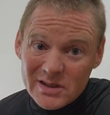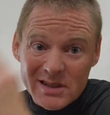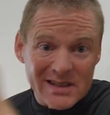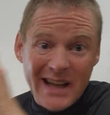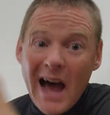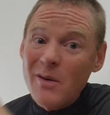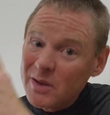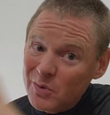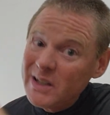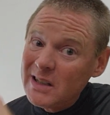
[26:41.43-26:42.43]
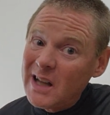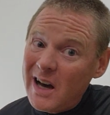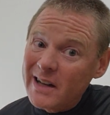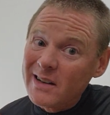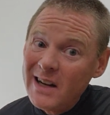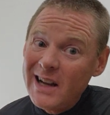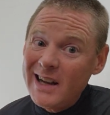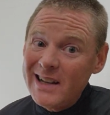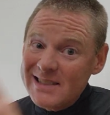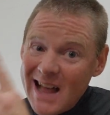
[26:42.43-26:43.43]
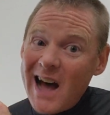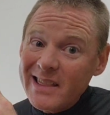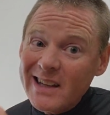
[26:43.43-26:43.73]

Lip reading: Because the guy with real honor is not